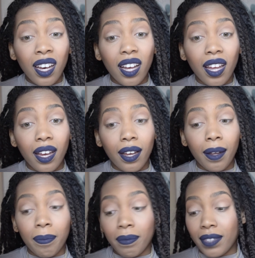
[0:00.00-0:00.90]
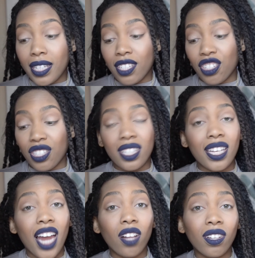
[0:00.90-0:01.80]
um, it's just
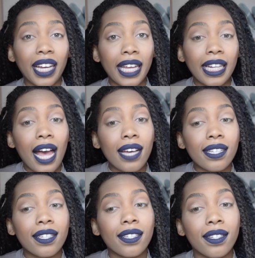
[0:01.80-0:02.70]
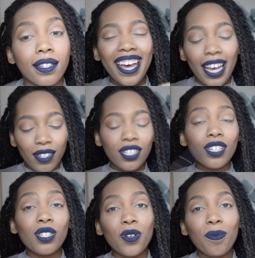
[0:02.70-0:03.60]
seeing how long it lasts. just
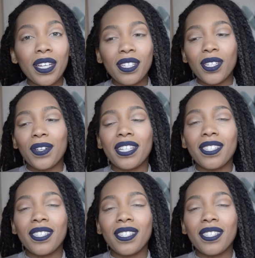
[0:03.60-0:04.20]
gonna zoom in so we can